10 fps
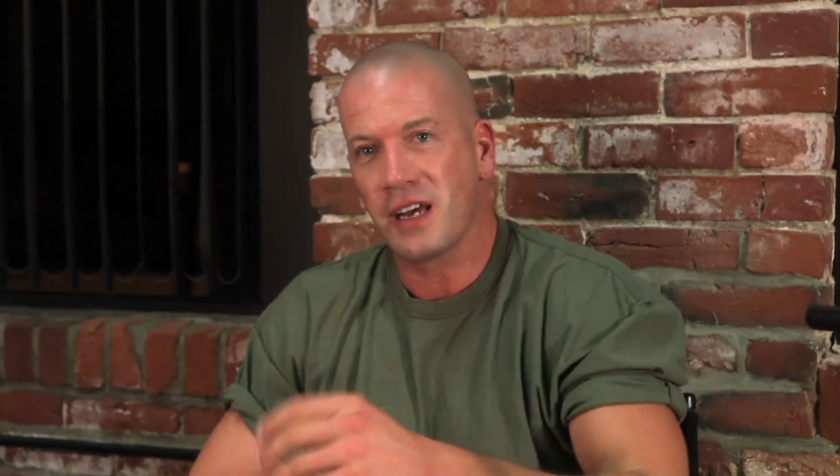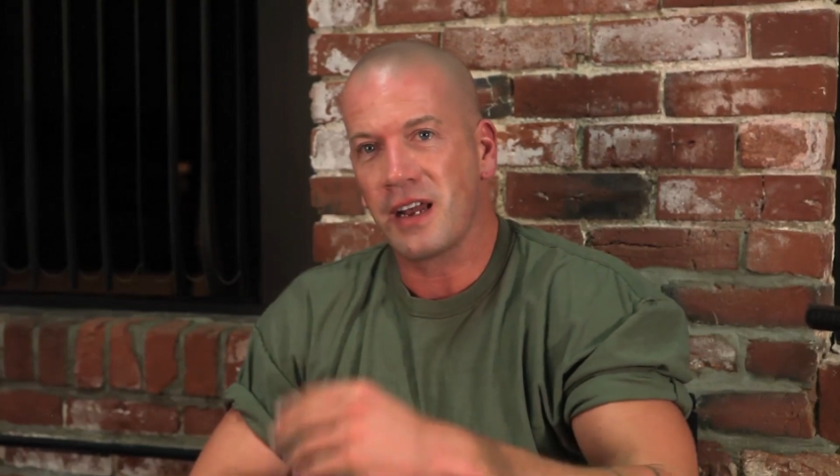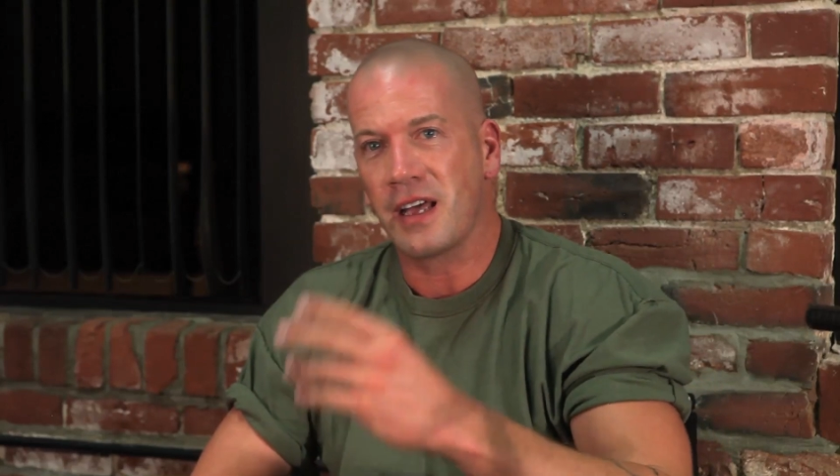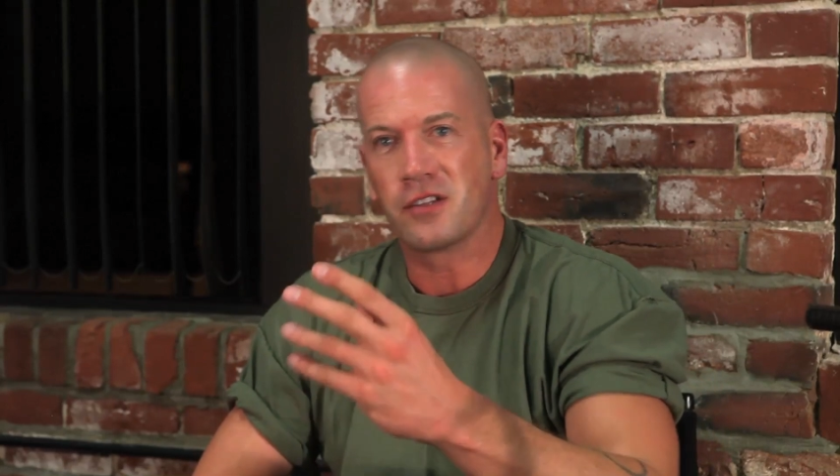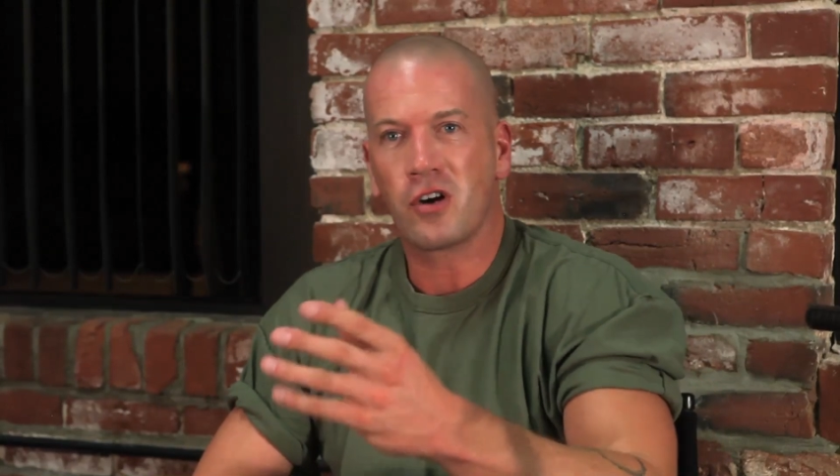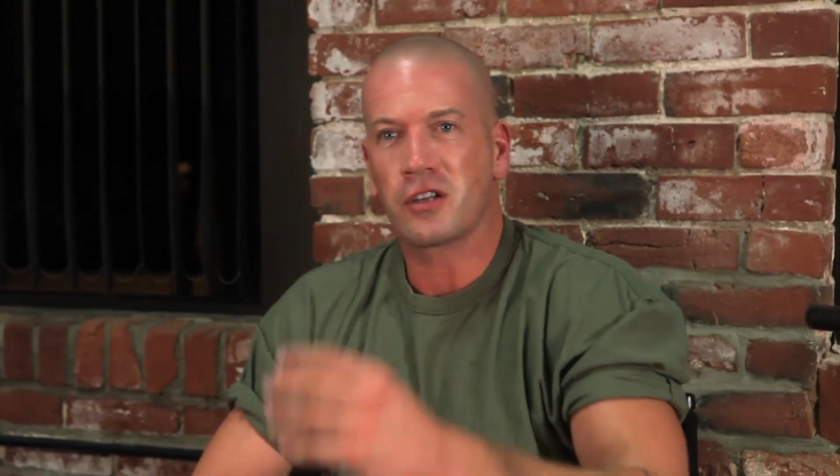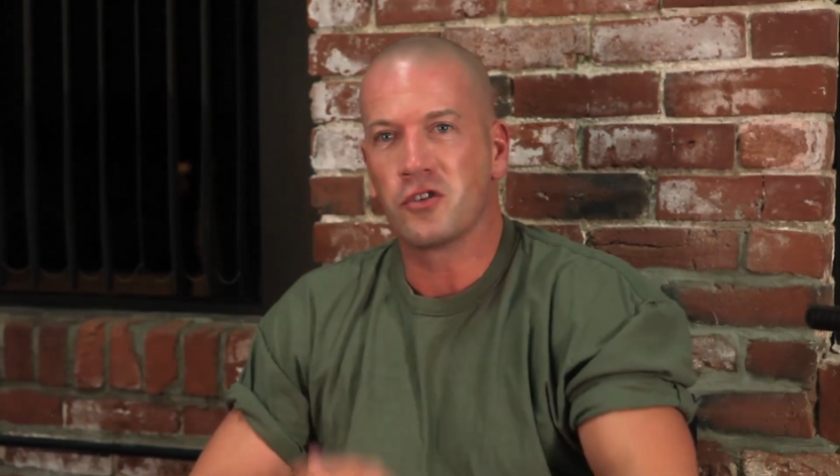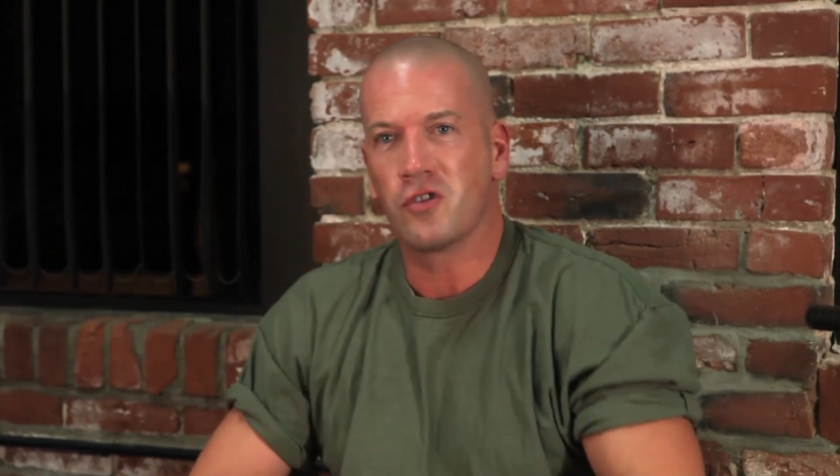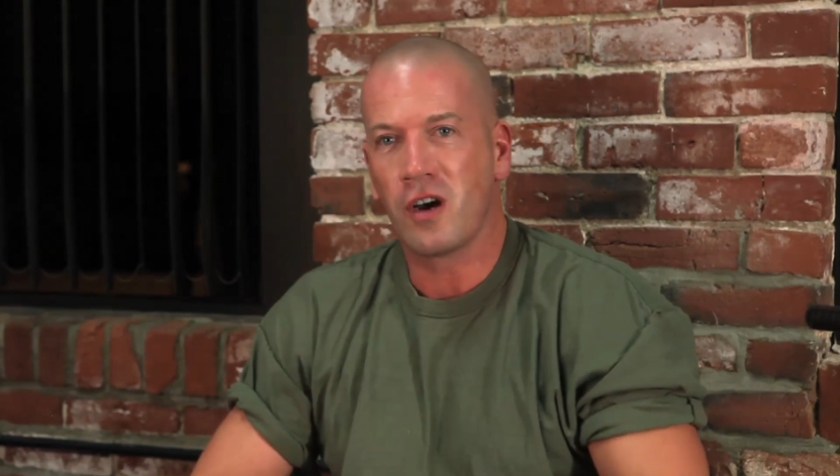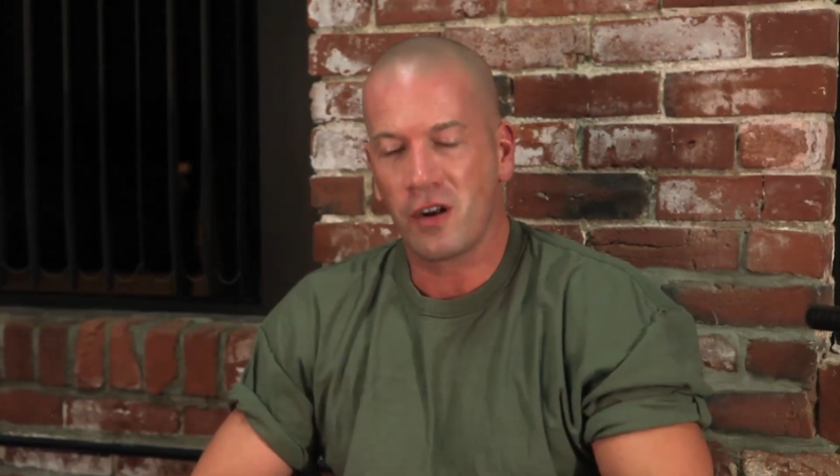and I had talked to
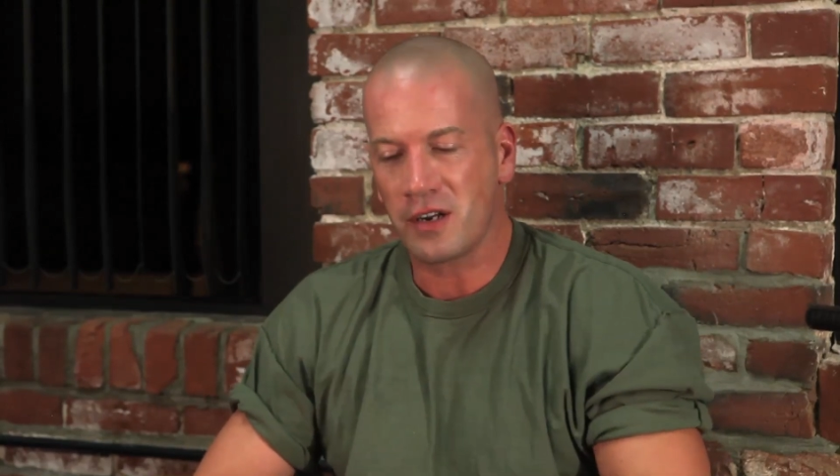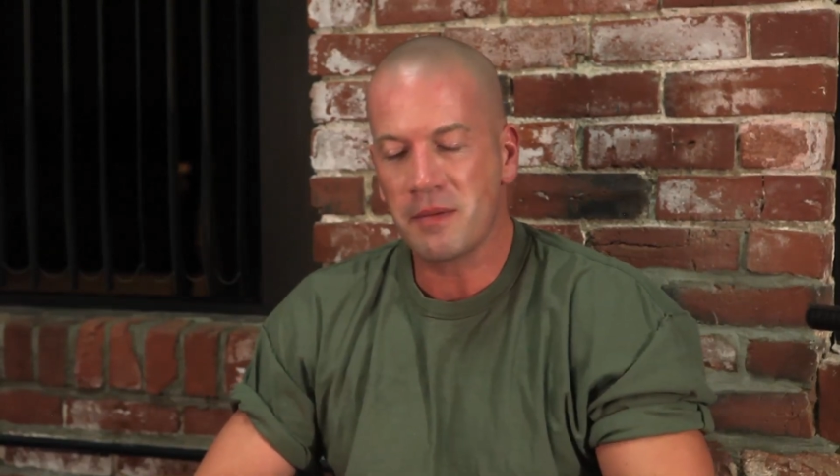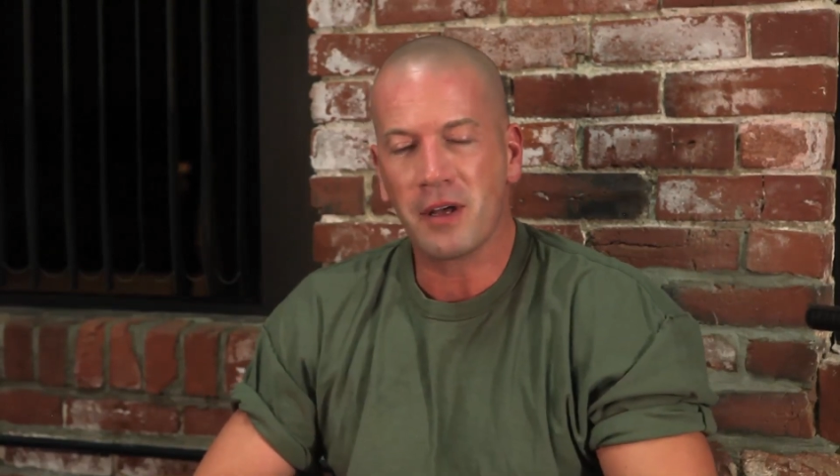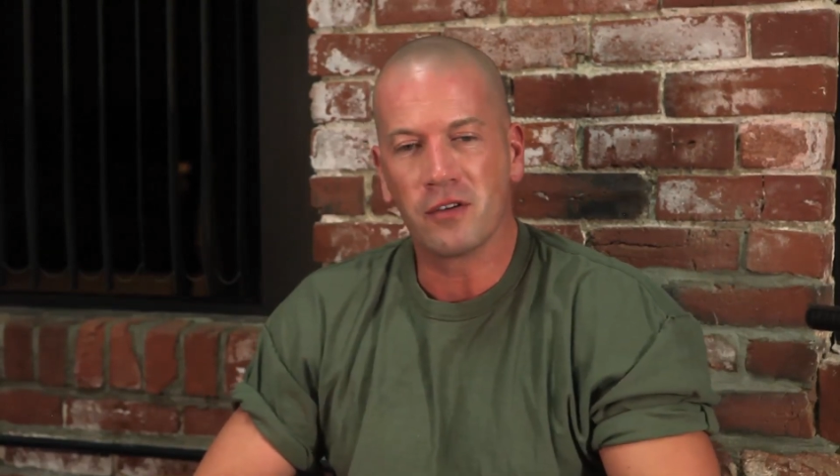John on email,